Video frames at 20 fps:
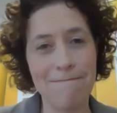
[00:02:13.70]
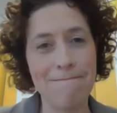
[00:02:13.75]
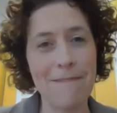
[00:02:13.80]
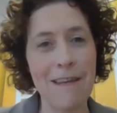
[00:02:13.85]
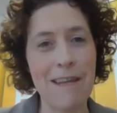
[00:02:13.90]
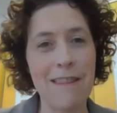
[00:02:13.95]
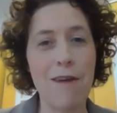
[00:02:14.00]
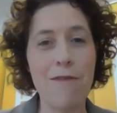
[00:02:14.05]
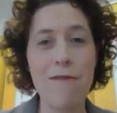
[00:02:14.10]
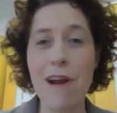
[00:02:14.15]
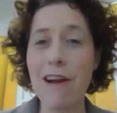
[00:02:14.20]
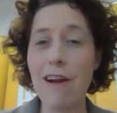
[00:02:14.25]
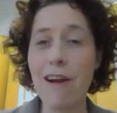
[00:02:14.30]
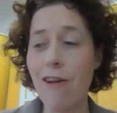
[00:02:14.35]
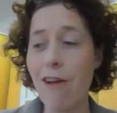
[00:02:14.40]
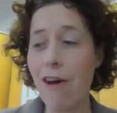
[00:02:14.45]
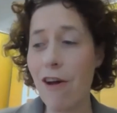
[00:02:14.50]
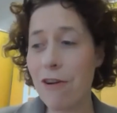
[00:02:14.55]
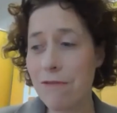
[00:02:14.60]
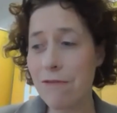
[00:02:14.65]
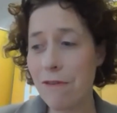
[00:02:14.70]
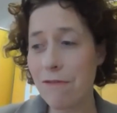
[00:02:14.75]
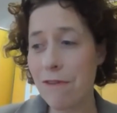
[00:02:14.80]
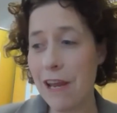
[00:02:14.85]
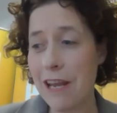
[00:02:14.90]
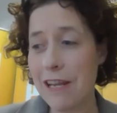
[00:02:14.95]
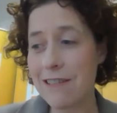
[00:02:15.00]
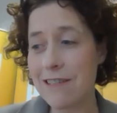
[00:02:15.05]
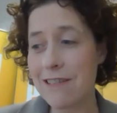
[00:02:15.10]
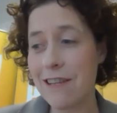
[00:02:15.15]
They run a lot of
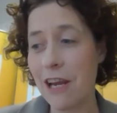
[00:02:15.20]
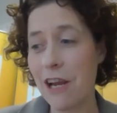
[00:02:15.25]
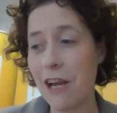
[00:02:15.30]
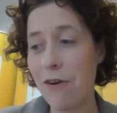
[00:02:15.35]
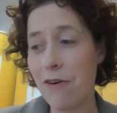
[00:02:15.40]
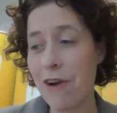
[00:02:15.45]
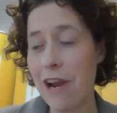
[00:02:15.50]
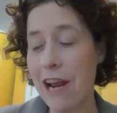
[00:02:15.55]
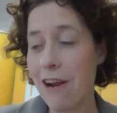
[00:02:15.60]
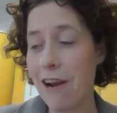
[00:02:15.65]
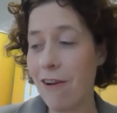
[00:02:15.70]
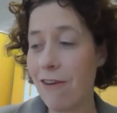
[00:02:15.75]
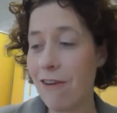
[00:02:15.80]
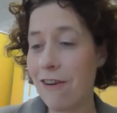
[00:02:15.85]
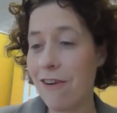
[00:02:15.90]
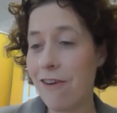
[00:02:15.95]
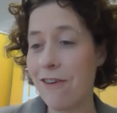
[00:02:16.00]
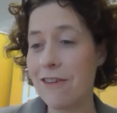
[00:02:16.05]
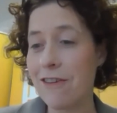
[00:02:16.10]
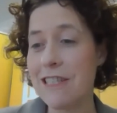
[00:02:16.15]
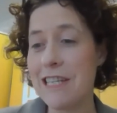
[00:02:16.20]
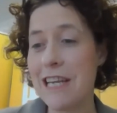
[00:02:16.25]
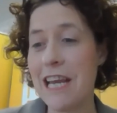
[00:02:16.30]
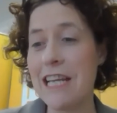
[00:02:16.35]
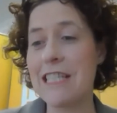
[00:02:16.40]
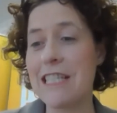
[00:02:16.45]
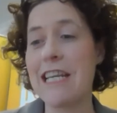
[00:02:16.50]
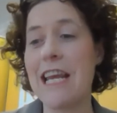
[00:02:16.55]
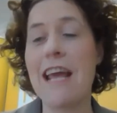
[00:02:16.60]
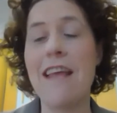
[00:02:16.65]
events, they create a lot of
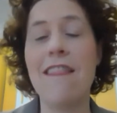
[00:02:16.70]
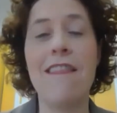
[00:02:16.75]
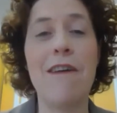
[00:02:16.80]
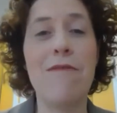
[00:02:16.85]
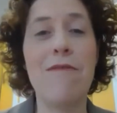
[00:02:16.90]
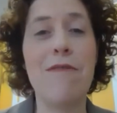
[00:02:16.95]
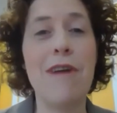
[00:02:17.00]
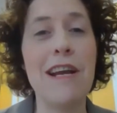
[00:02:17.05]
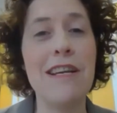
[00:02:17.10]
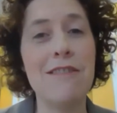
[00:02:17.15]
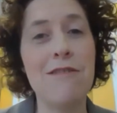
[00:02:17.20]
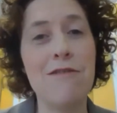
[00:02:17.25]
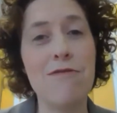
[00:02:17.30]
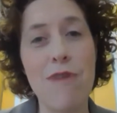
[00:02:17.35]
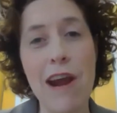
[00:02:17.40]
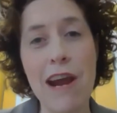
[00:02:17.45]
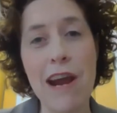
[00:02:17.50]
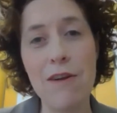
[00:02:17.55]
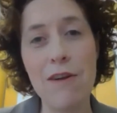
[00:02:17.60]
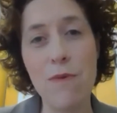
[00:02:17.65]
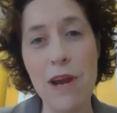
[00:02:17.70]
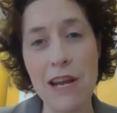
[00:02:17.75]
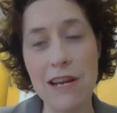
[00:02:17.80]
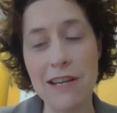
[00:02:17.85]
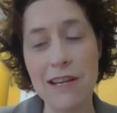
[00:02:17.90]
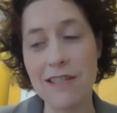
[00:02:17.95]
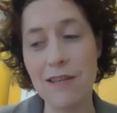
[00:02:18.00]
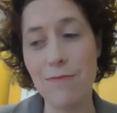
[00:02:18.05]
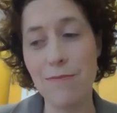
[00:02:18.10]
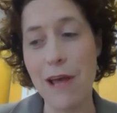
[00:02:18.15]
content, and they raise great
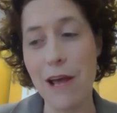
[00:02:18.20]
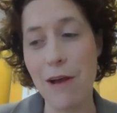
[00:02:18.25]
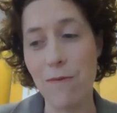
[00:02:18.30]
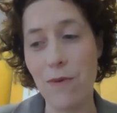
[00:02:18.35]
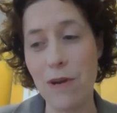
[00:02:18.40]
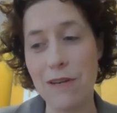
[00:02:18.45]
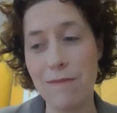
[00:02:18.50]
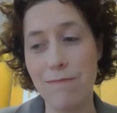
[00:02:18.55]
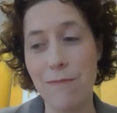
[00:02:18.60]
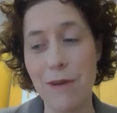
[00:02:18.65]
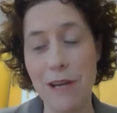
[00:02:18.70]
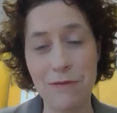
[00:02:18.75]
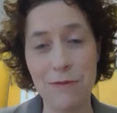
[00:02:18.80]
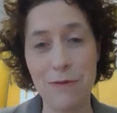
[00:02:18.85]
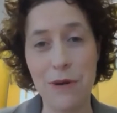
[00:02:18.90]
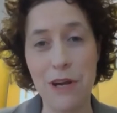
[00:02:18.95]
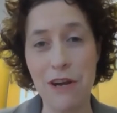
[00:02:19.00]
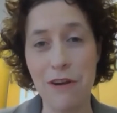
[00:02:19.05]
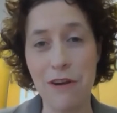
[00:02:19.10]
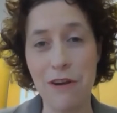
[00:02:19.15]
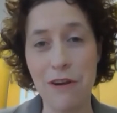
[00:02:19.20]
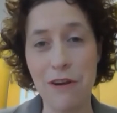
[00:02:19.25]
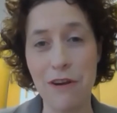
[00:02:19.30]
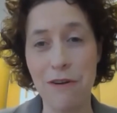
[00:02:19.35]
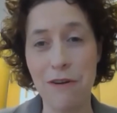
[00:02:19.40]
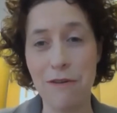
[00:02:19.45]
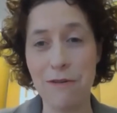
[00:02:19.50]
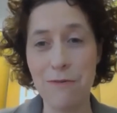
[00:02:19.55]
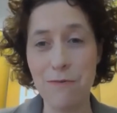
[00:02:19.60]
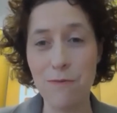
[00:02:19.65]
awareness about mental health.
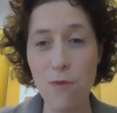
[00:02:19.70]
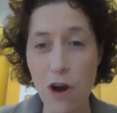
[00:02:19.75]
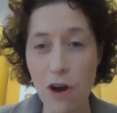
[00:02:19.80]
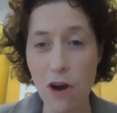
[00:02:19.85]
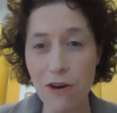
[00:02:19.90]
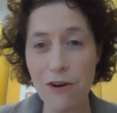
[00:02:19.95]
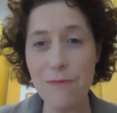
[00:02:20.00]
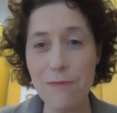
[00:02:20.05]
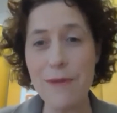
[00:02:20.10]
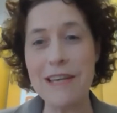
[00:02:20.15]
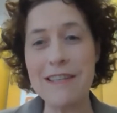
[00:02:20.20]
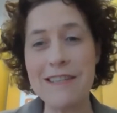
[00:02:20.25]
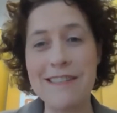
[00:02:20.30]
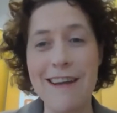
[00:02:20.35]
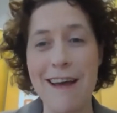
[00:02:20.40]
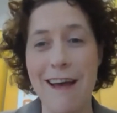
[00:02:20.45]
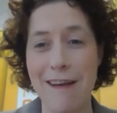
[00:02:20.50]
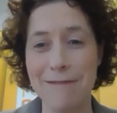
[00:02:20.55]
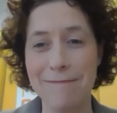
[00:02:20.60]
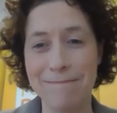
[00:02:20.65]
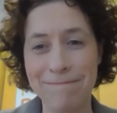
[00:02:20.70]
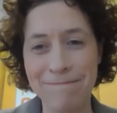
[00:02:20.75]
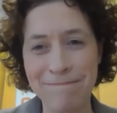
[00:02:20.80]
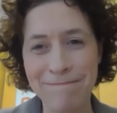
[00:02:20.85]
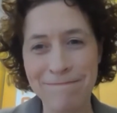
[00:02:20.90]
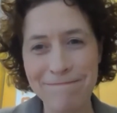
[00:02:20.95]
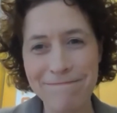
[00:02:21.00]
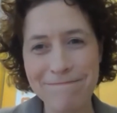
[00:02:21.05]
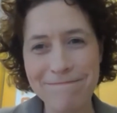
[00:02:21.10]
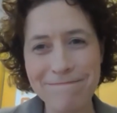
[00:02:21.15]
Welcome, Esther.
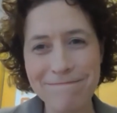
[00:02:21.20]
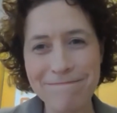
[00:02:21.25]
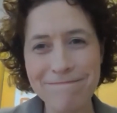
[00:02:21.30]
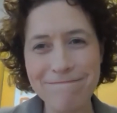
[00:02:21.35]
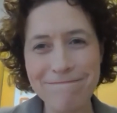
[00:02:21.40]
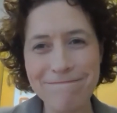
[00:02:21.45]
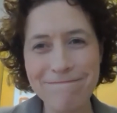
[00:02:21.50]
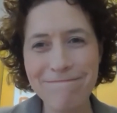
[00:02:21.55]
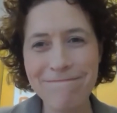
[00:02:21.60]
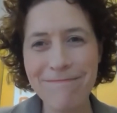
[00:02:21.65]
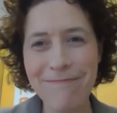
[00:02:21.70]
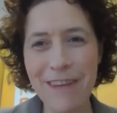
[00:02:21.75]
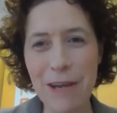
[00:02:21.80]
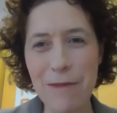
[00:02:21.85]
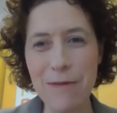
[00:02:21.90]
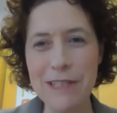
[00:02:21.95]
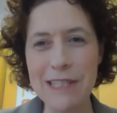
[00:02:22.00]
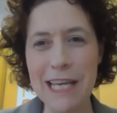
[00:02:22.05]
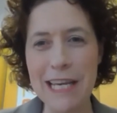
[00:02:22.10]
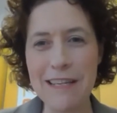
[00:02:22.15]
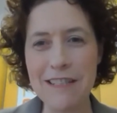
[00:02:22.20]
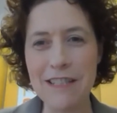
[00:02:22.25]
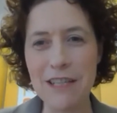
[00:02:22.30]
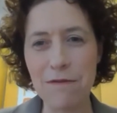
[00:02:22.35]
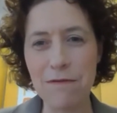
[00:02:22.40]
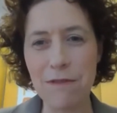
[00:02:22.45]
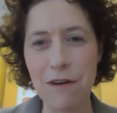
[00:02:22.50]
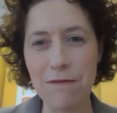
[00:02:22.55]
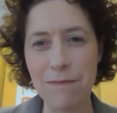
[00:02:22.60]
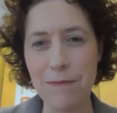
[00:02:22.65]
You want to take
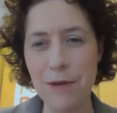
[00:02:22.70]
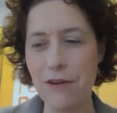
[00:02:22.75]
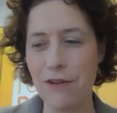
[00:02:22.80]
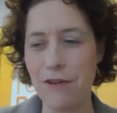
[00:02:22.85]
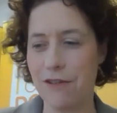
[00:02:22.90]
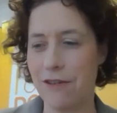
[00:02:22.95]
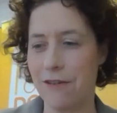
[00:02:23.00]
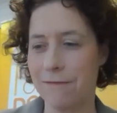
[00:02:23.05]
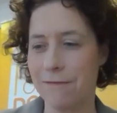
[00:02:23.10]
yourself off mute?